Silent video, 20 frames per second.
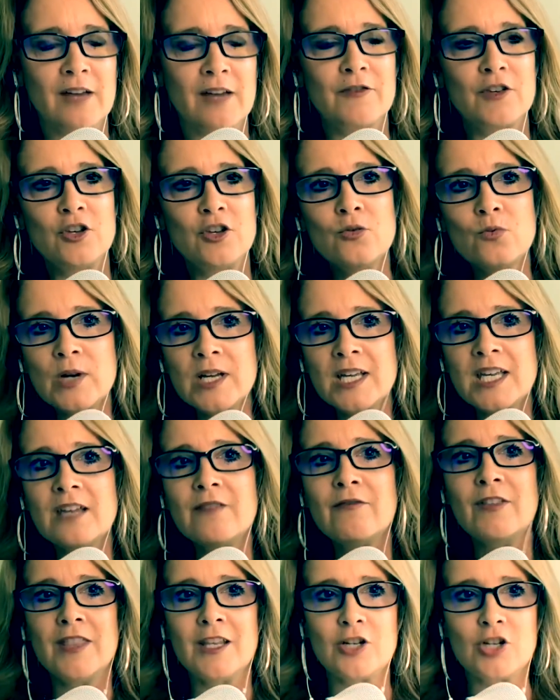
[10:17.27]
If you were
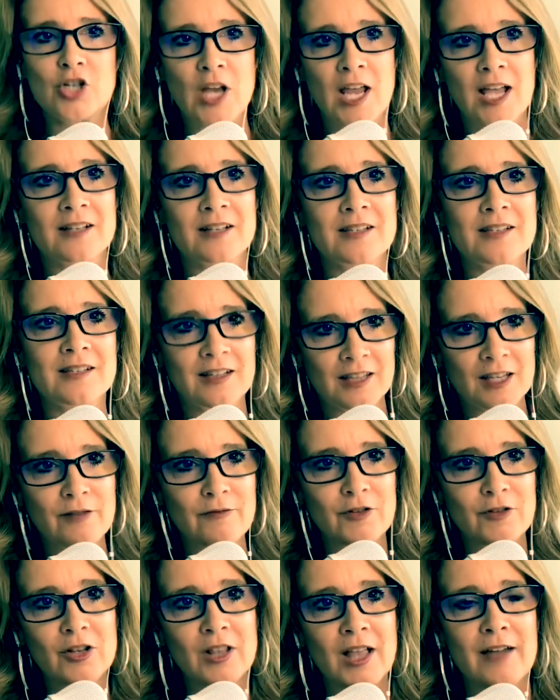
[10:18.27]
given the chance to
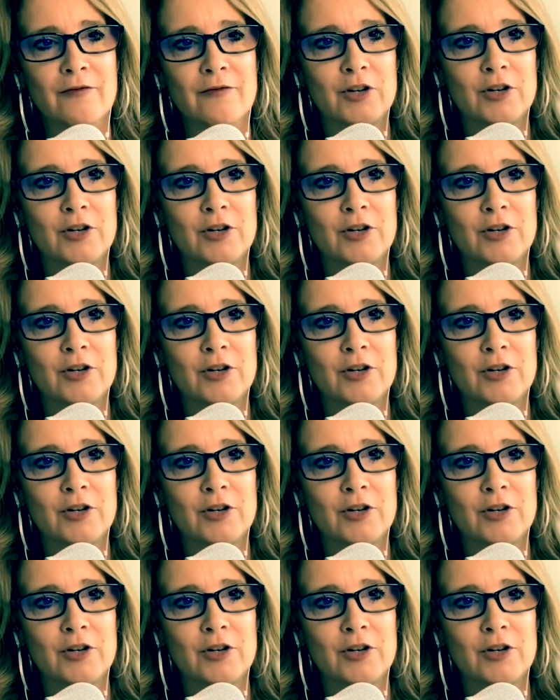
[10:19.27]
live your life